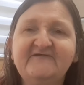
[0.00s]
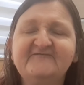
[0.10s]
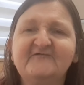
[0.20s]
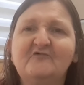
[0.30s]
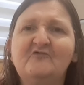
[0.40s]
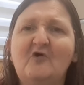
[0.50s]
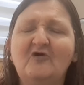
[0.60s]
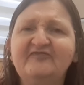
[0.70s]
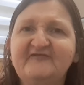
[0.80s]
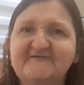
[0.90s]
So
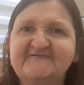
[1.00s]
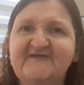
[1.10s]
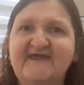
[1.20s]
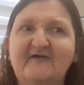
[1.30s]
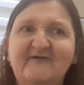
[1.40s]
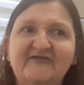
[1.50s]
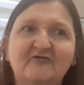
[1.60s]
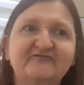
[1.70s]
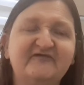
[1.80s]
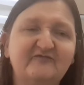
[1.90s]
on Thursday, I went
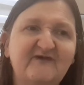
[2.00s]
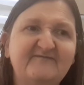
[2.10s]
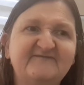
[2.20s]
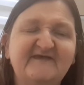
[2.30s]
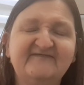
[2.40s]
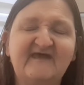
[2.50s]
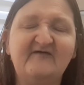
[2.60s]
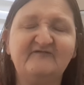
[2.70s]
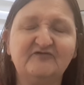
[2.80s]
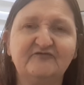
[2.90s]
onto the website to
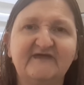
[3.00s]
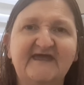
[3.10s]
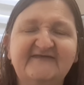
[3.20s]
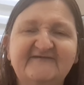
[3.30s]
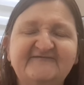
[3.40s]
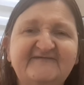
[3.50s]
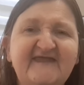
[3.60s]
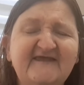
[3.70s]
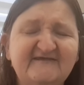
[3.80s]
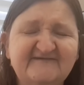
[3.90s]
have a look, and it
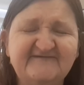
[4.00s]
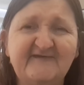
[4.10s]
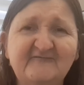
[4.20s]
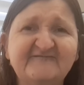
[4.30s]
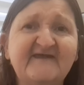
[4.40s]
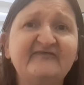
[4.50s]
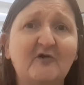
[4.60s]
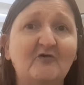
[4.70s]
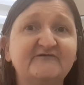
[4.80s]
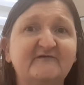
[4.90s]
still said
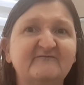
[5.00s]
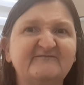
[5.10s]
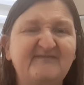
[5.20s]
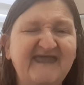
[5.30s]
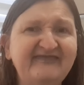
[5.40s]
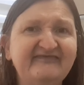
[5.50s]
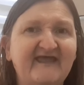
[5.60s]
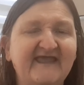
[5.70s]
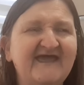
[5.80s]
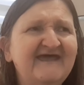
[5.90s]
the order was
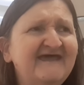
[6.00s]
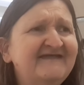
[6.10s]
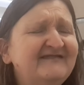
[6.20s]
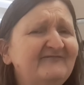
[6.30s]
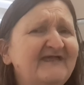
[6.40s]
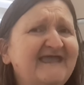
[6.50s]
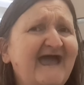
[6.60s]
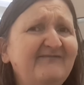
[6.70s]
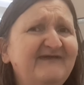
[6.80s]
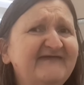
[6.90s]
pending. And I'm
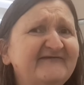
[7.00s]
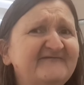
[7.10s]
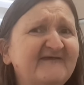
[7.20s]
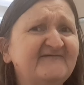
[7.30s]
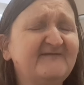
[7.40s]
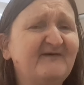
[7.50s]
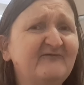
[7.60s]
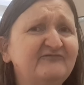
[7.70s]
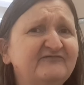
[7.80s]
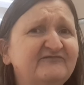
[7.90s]
like, I paid a
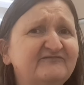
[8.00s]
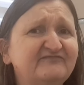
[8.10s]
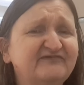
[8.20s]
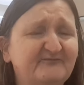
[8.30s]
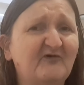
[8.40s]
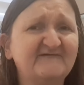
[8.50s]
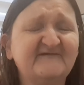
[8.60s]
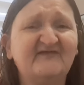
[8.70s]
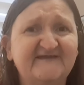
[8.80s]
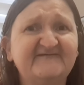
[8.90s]
£60
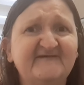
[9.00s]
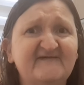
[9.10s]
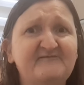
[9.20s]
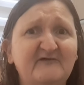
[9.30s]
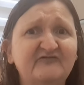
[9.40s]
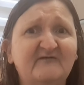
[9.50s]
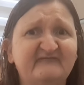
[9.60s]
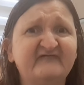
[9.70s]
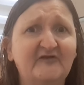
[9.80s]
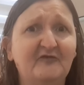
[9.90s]
deposit, like £60 up
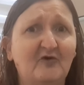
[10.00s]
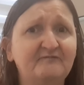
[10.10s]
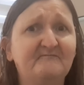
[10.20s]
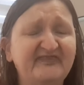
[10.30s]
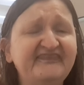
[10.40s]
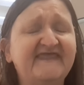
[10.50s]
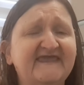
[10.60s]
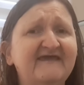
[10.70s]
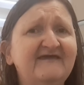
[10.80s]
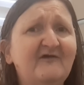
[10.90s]
front on
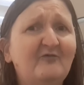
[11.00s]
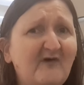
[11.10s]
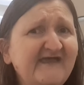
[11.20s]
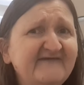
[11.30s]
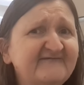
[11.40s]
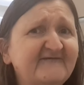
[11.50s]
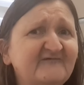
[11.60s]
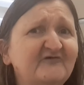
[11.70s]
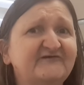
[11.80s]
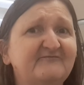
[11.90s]
Monday. Why is this
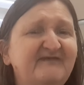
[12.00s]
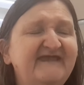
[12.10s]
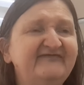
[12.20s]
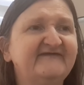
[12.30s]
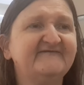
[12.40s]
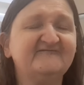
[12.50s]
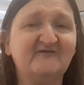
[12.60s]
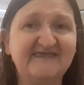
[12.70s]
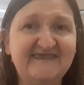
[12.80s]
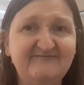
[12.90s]
order pending? So
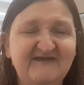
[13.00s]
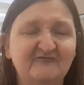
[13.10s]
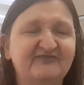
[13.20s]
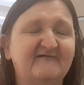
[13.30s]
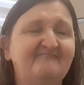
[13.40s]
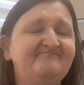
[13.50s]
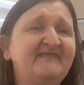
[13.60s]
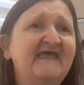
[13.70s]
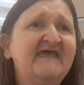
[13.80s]
I emailed them,